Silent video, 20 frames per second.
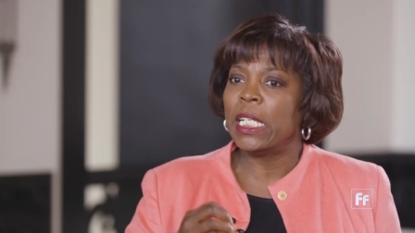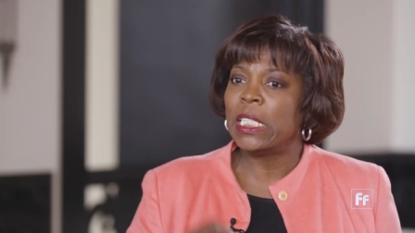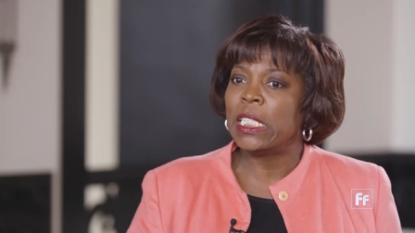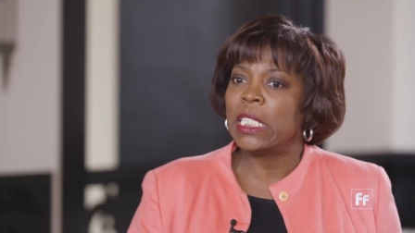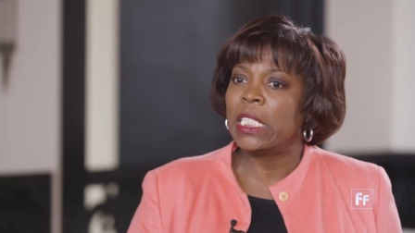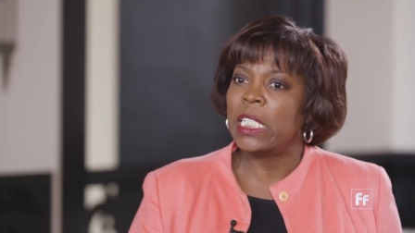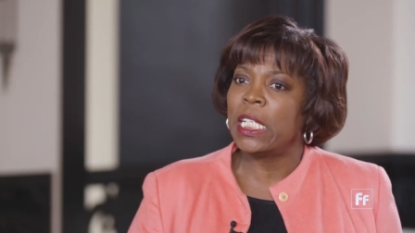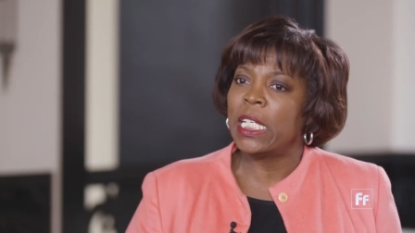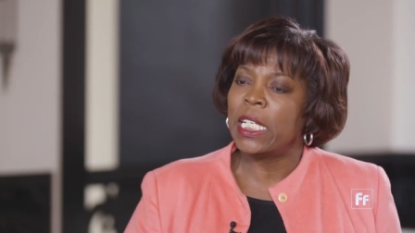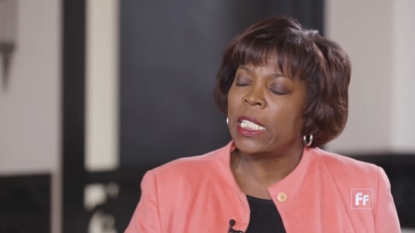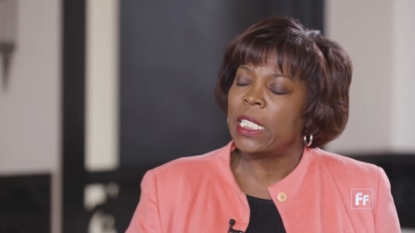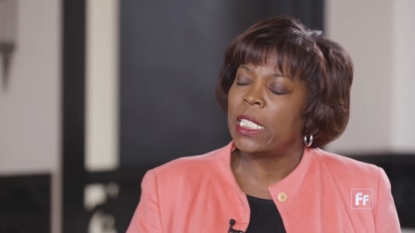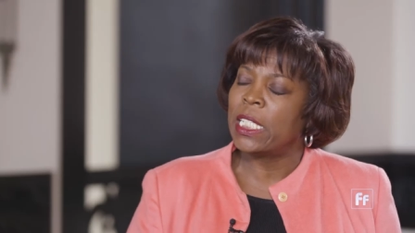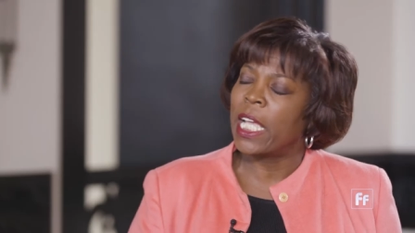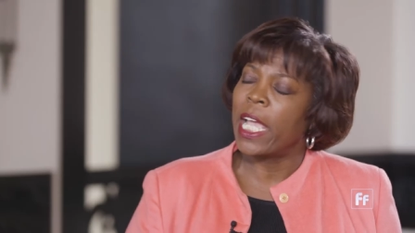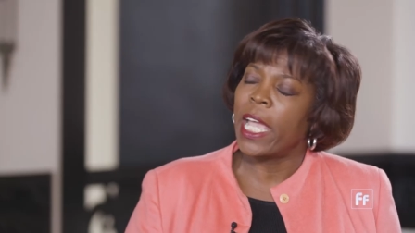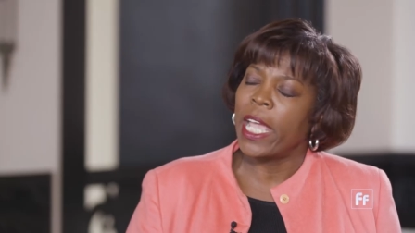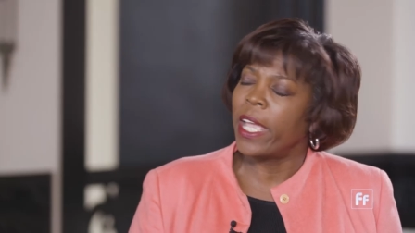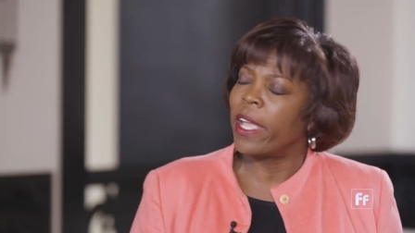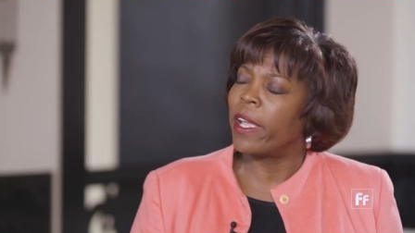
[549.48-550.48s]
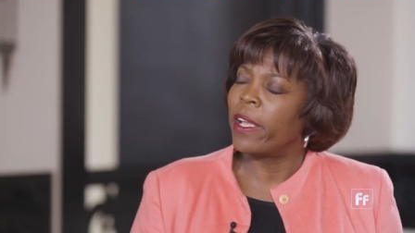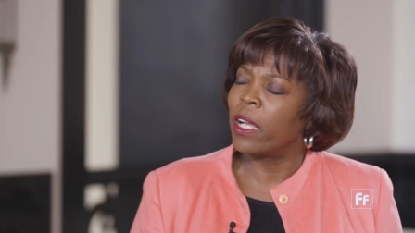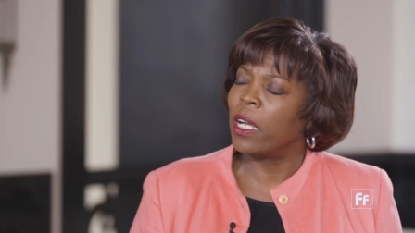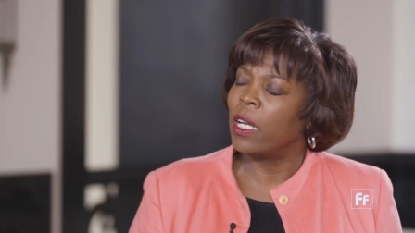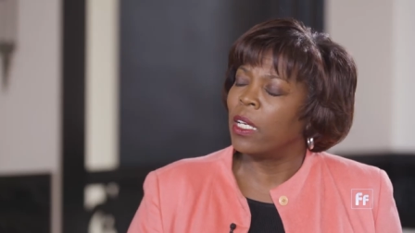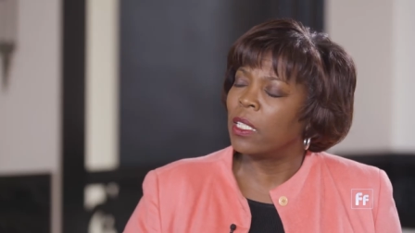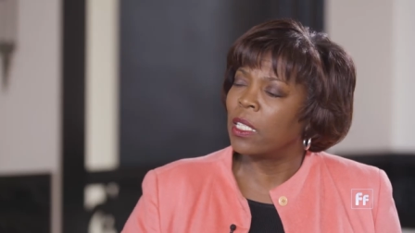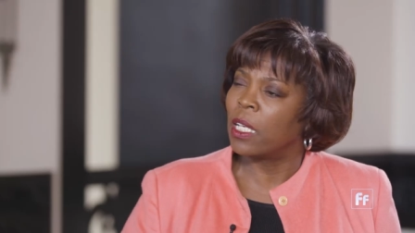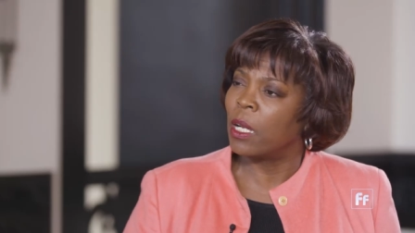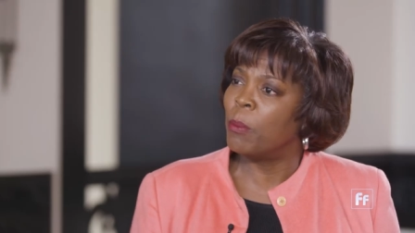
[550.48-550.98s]
it did take
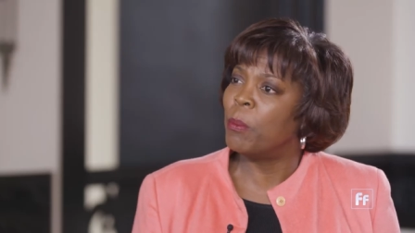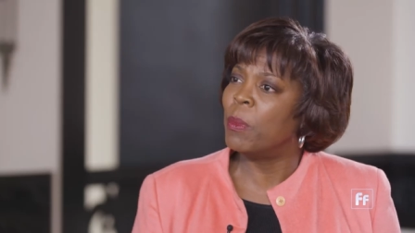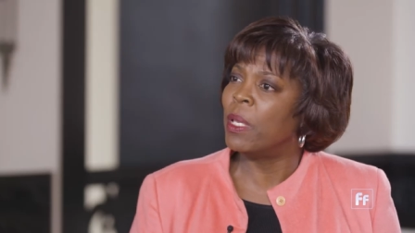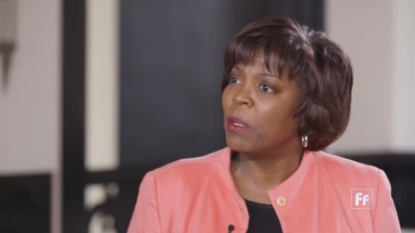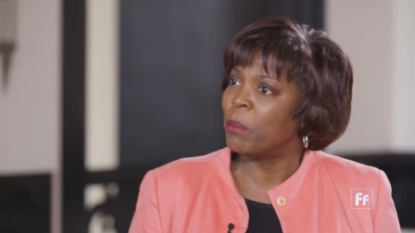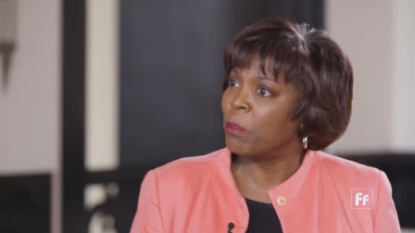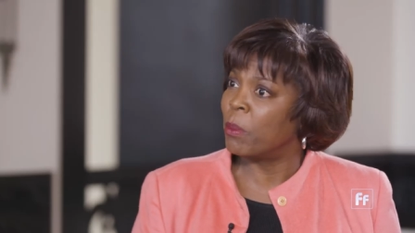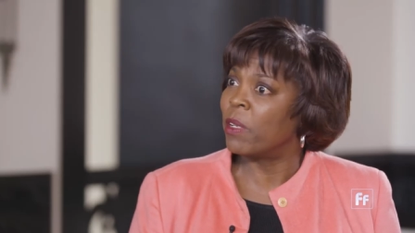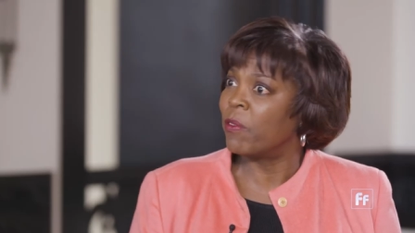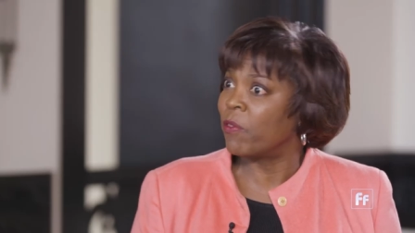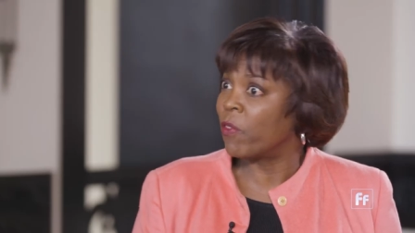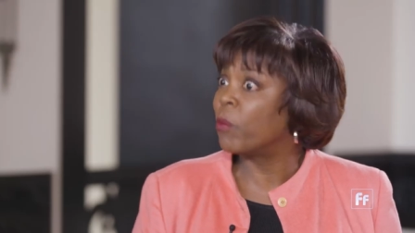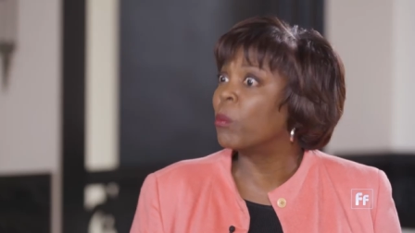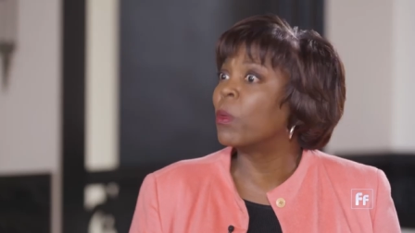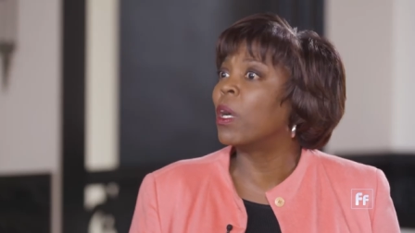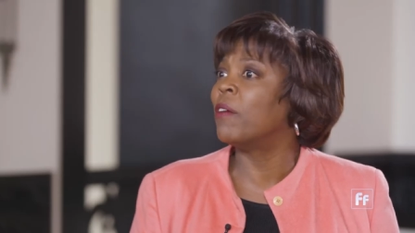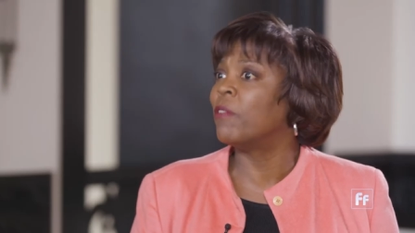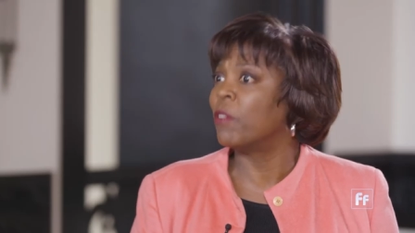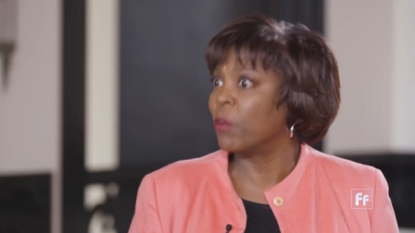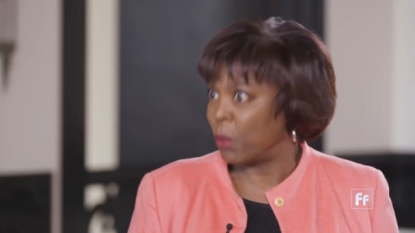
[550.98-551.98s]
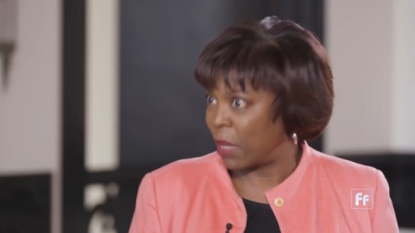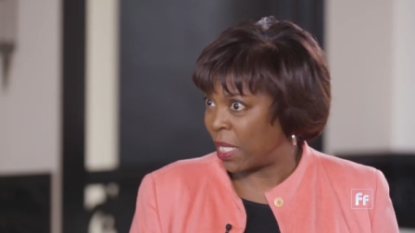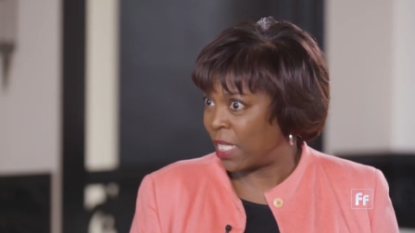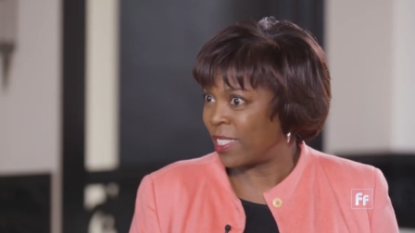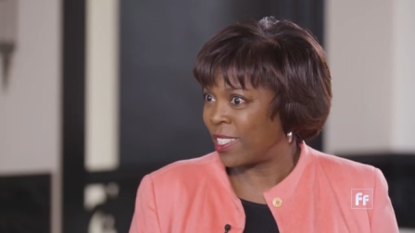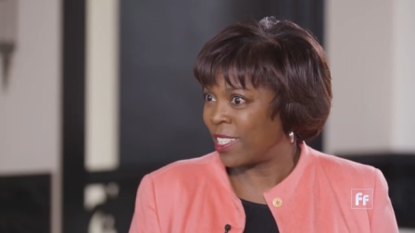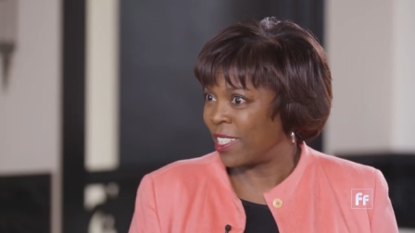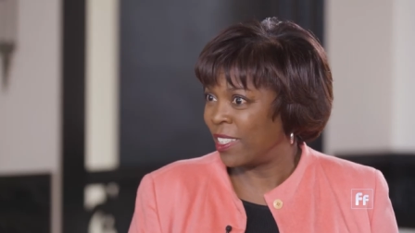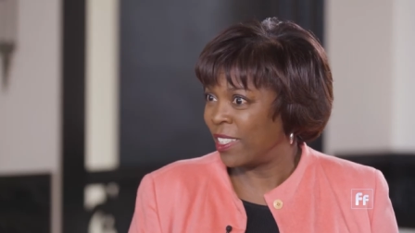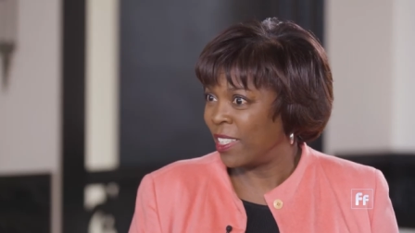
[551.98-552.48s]
commitment from
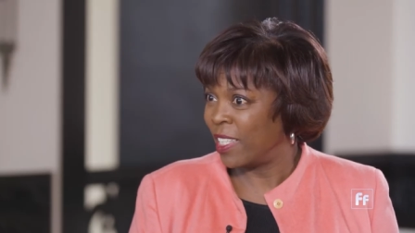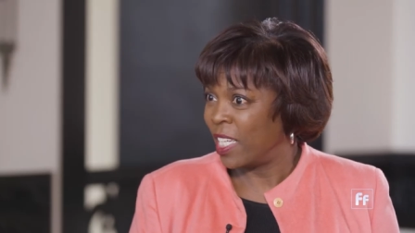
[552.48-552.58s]
government